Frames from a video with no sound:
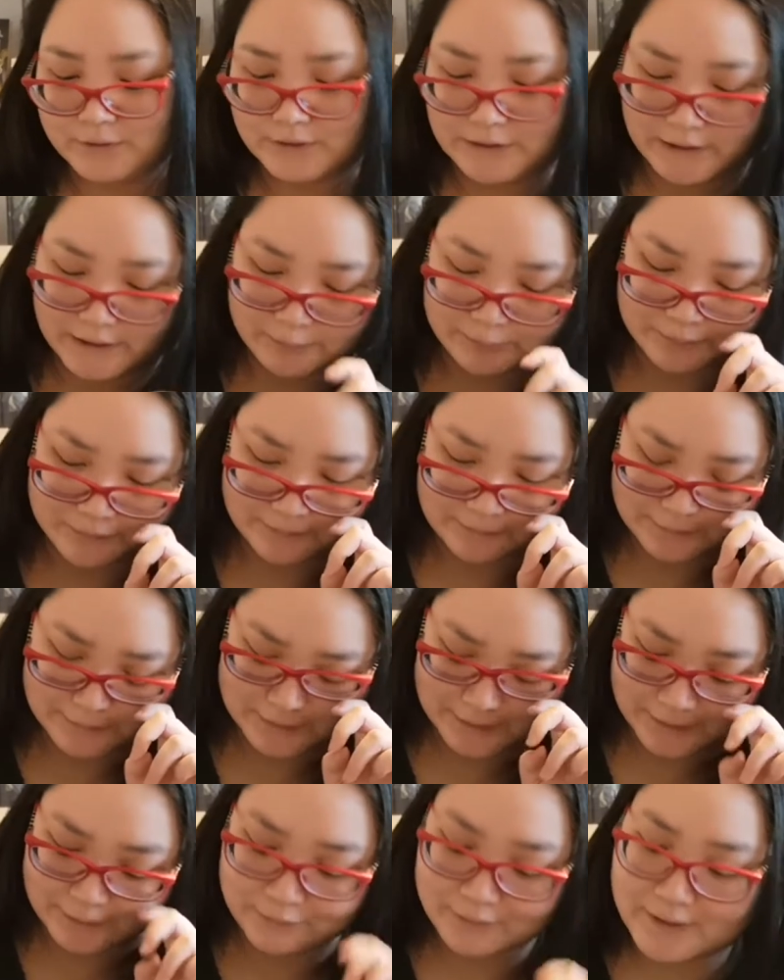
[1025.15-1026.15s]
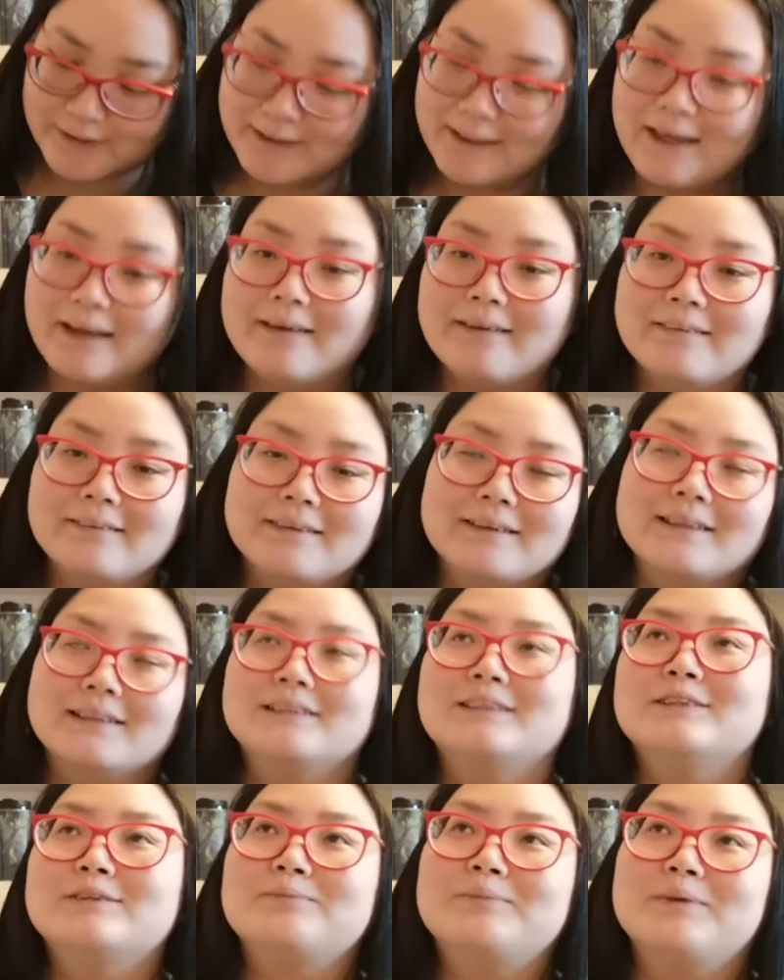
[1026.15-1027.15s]
Chambers, and you can tell that
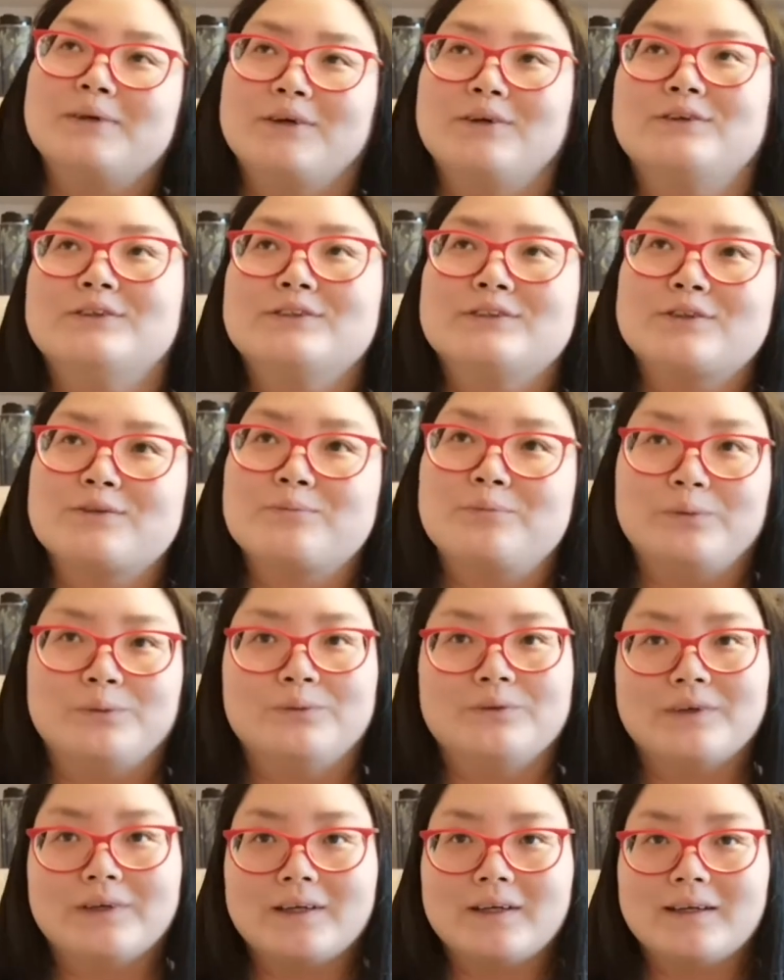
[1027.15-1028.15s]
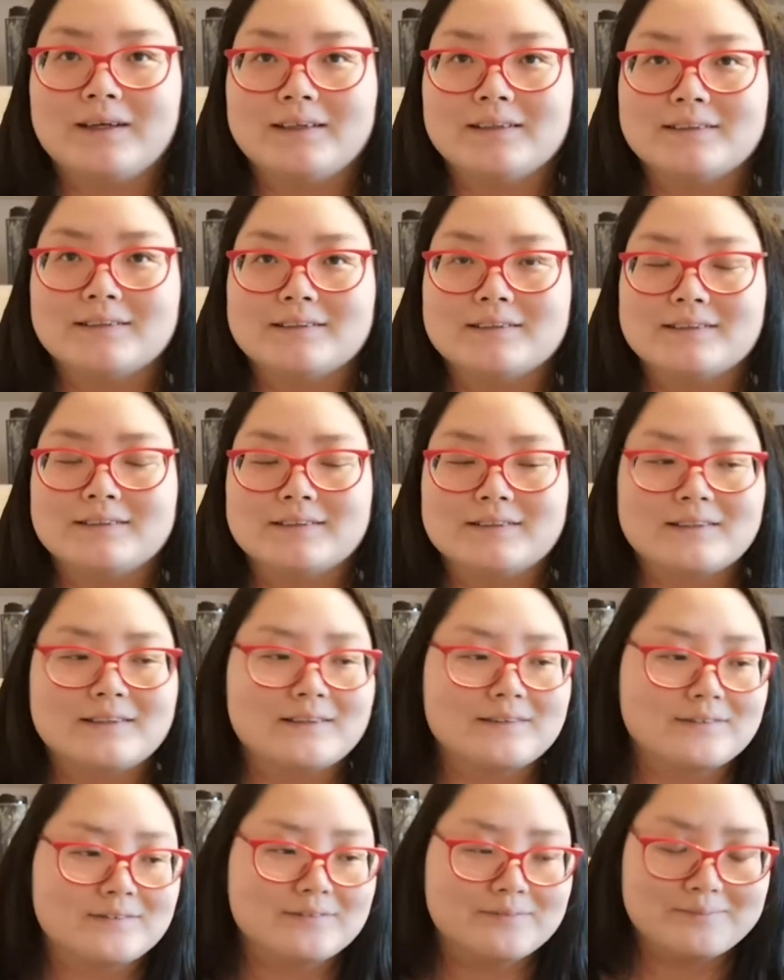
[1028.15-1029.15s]
this is because the book is,
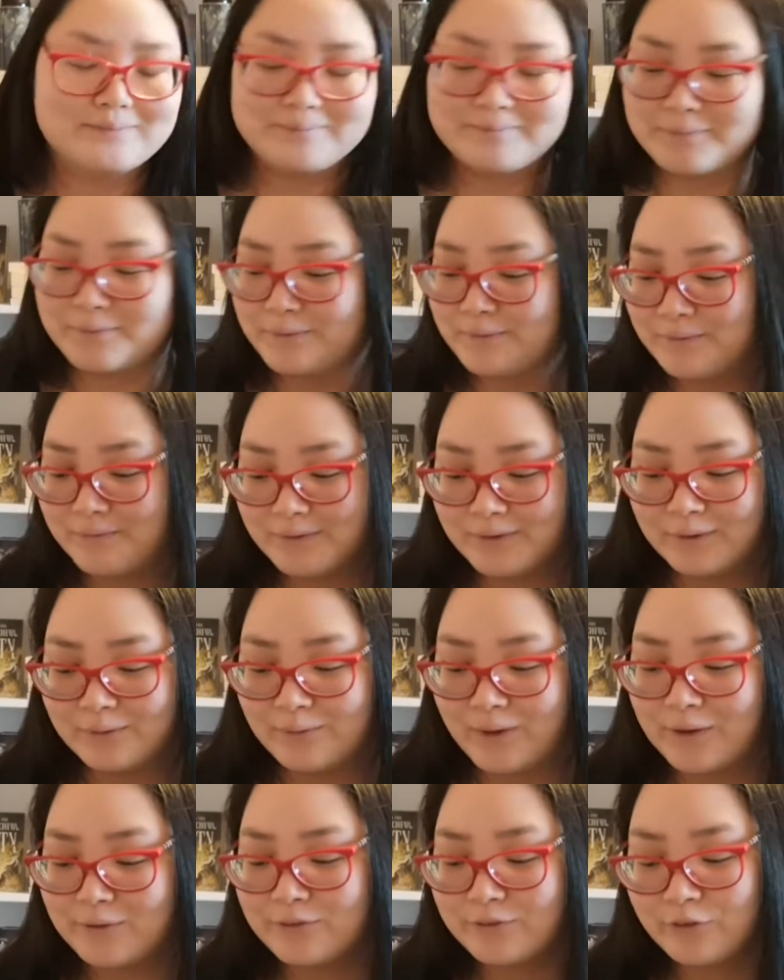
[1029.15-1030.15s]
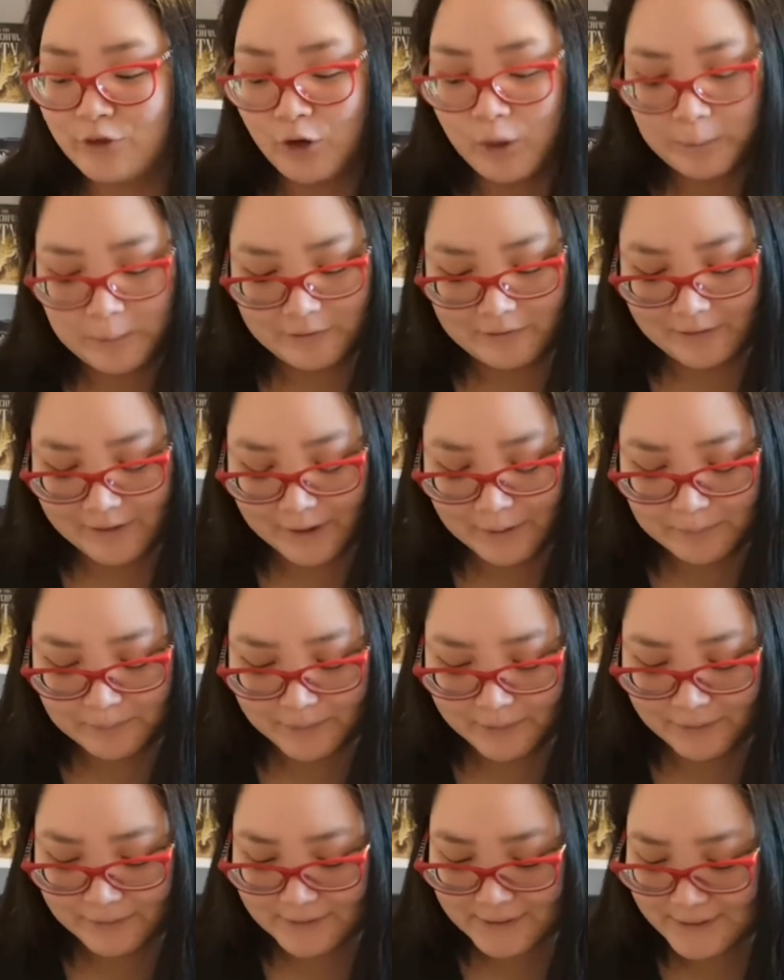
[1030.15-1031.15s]
out of copyright,
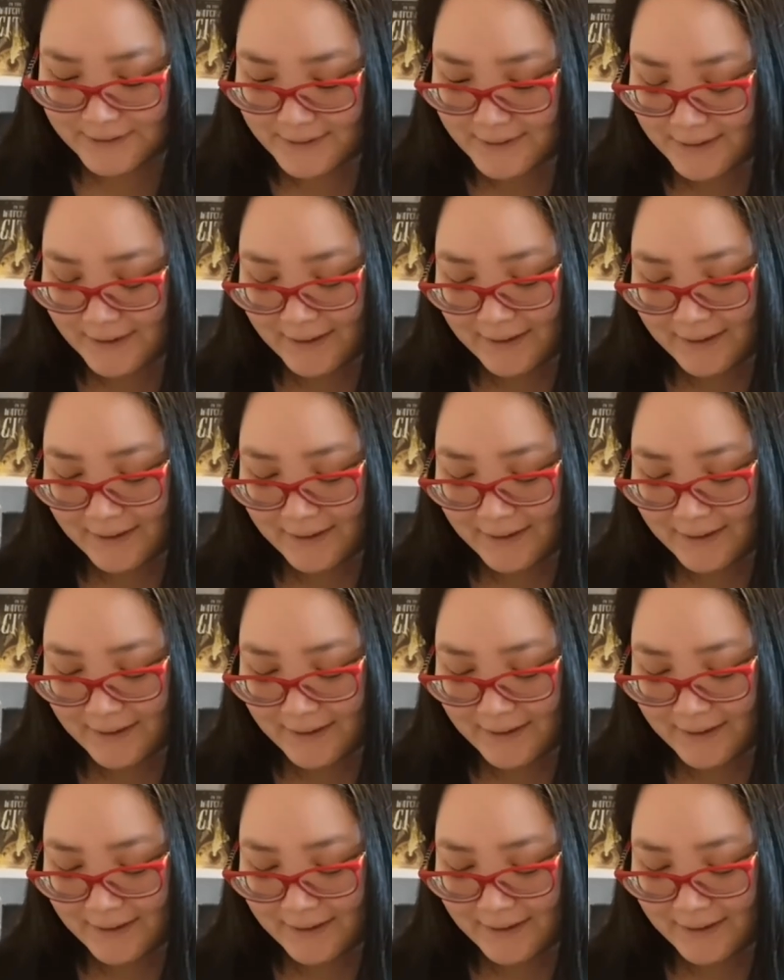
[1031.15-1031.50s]
because